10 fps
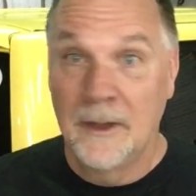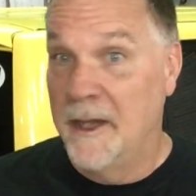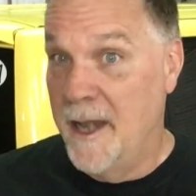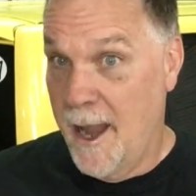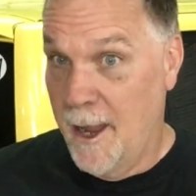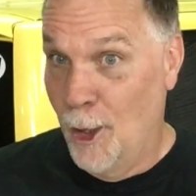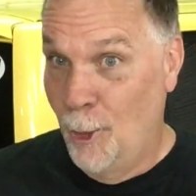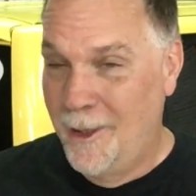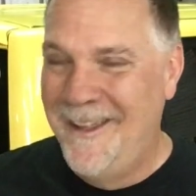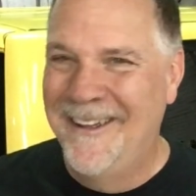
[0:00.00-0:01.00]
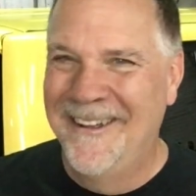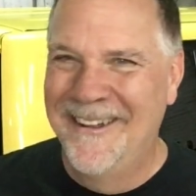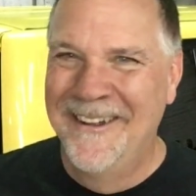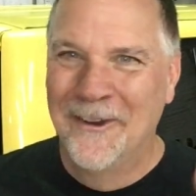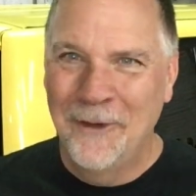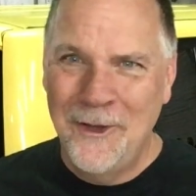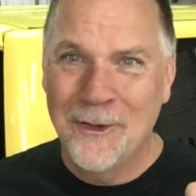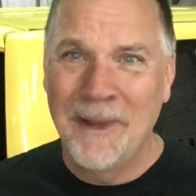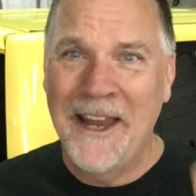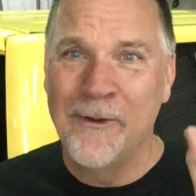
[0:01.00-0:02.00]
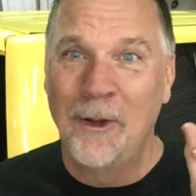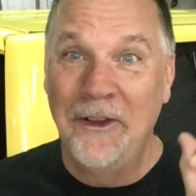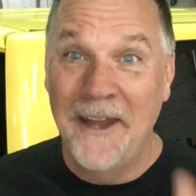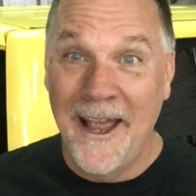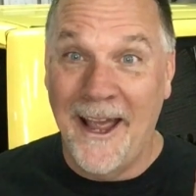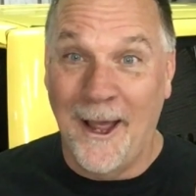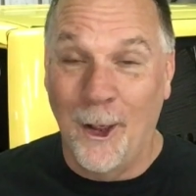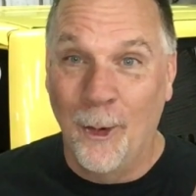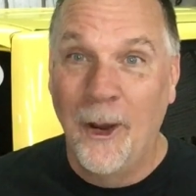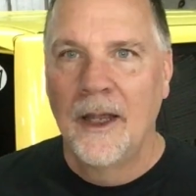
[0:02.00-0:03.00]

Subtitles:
now. Read your manual now